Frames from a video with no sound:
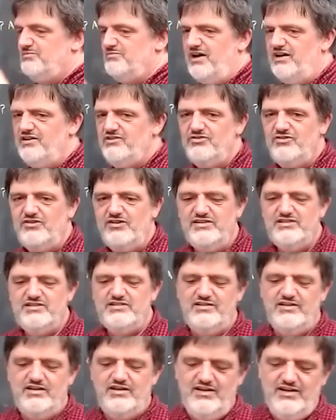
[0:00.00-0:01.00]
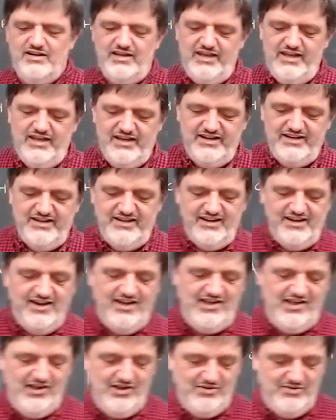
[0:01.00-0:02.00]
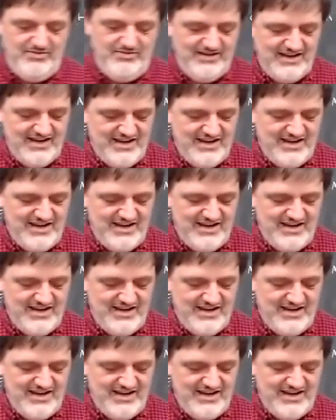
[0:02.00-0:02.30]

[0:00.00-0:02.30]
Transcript: My course. And uh,